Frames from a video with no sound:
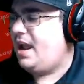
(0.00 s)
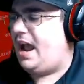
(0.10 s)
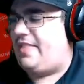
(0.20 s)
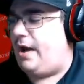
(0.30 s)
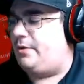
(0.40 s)

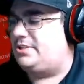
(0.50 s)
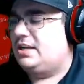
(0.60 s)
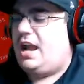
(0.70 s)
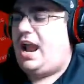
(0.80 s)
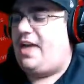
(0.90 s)
And that
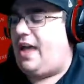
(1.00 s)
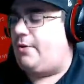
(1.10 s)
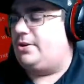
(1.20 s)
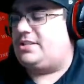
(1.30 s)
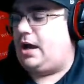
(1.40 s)

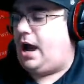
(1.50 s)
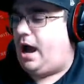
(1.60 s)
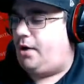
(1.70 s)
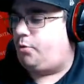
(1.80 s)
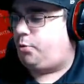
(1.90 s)
was
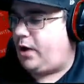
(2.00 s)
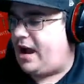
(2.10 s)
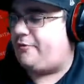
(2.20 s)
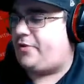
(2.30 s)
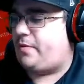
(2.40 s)
a
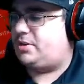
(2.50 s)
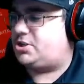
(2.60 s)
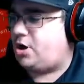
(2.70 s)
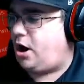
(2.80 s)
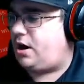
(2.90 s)
read from the
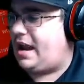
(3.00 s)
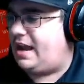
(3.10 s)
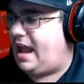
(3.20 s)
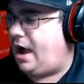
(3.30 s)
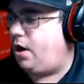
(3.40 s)
start, and
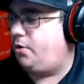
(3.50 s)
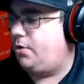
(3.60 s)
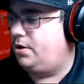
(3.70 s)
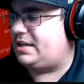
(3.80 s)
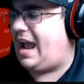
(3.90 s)
now
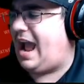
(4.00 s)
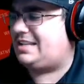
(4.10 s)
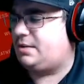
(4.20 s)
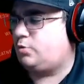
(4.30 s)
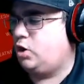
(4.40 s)
Owuzie has
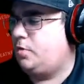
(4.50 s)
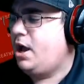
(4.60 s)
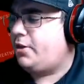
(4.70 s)
some room.